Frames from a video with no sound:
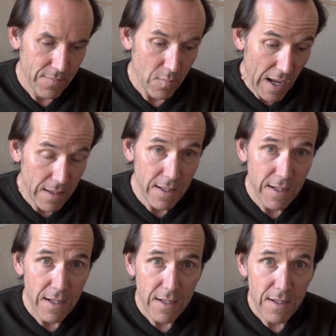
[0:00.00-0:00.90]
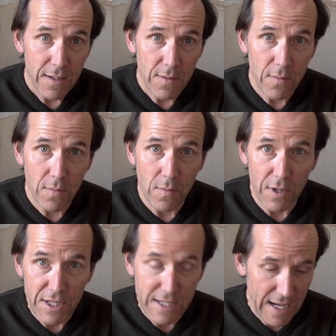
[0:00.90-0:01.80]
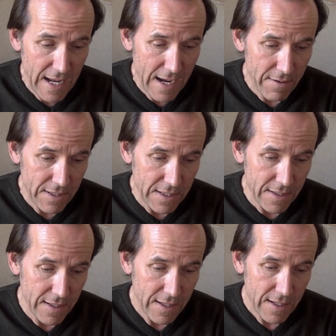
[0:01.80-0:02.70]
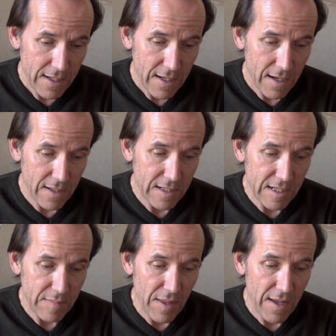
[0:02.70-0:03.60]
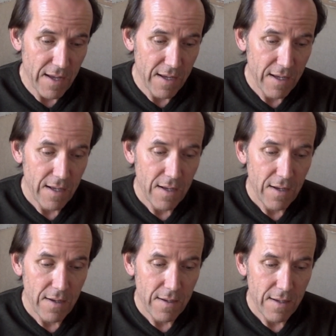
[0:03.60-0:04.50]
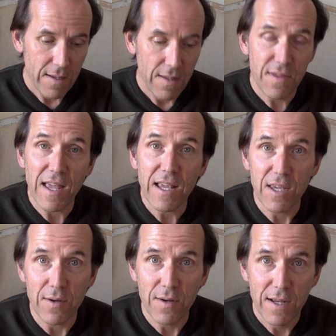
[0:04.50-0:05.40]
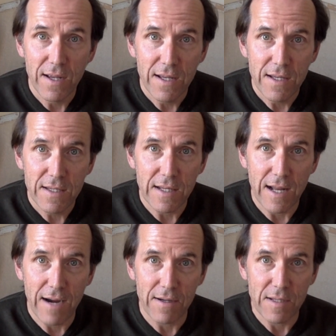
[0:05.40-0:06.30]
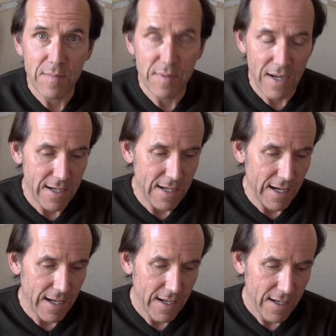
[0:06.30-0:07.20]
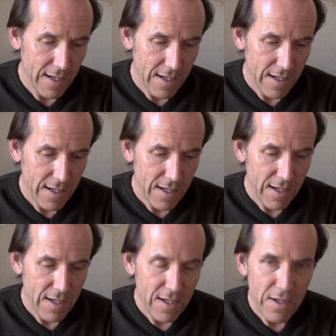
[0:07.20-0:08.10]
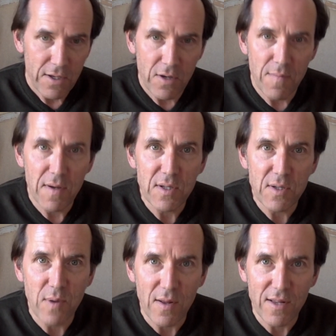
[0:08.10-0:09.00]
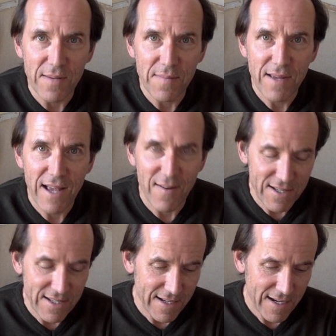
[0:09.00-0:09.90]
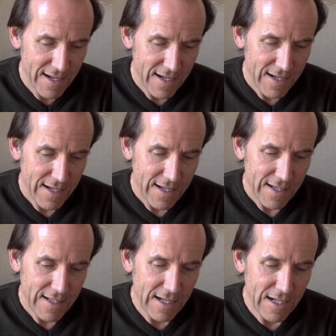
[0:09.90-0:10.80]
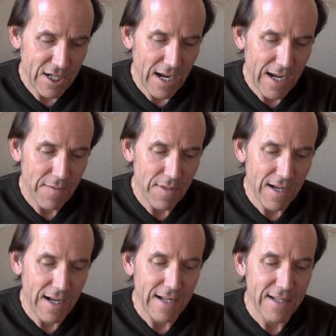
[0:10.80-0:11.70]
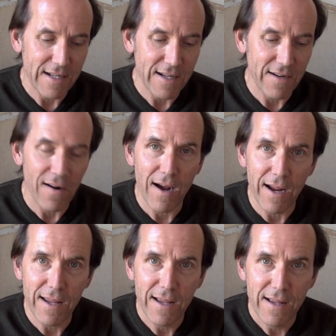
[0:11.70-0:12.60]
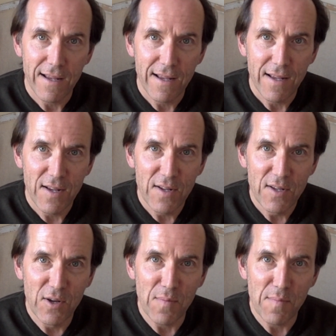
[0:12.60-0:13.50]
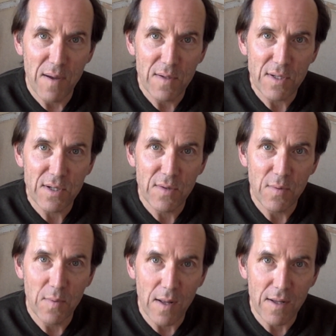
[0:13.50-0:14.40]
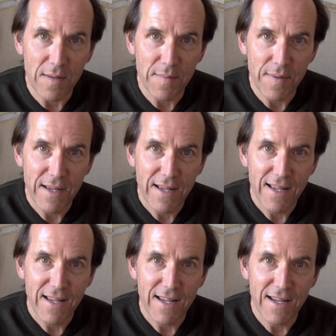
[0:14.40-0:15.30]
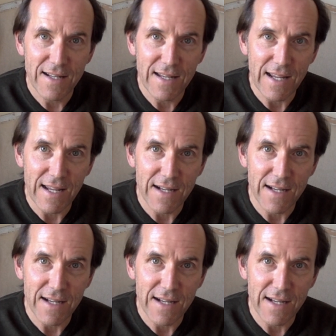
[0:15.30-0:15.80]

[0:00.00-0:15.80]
Well, what do you say, Harrison? asked his mother. Thank you, said Harrison politely. You're most welcome, Harrison, said Shelley with a glint in her eye. You're most welcome indeed.